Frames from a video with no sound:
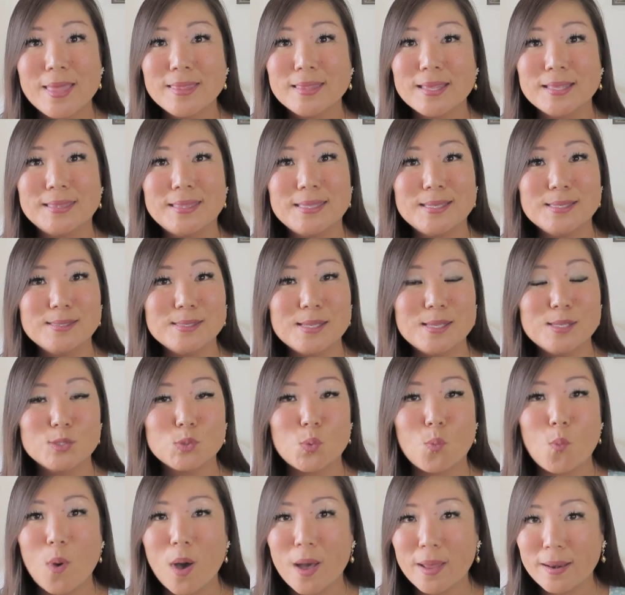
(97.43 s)
that this is
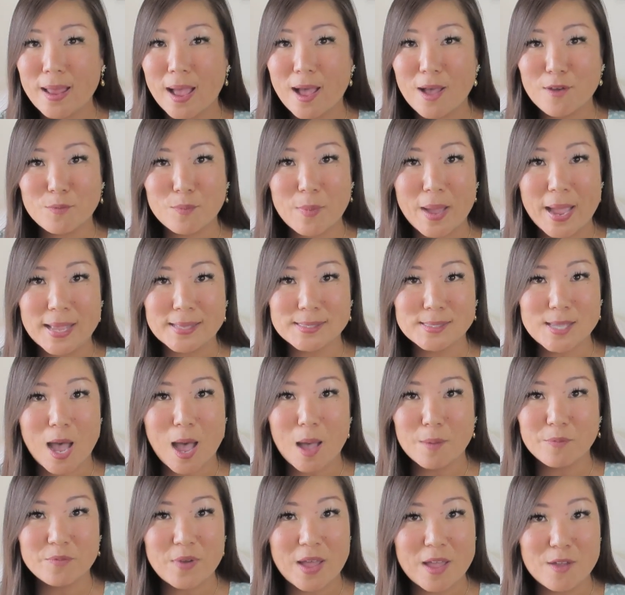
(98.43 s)
one of my
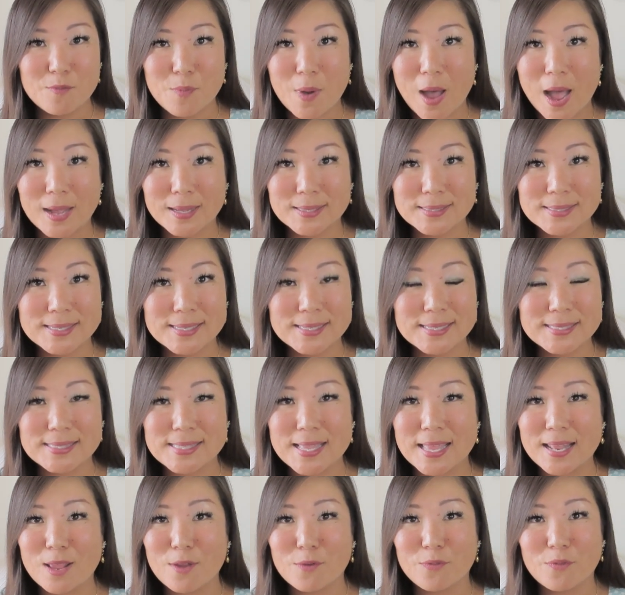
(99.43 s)
top 5 boxes
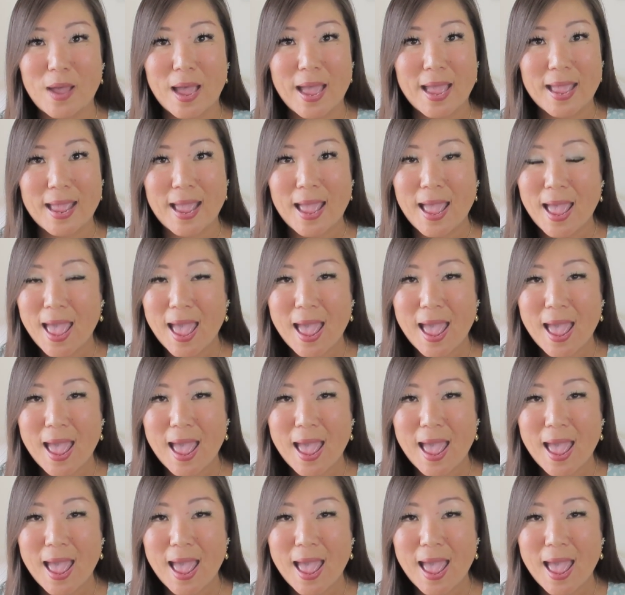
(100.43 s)
that if I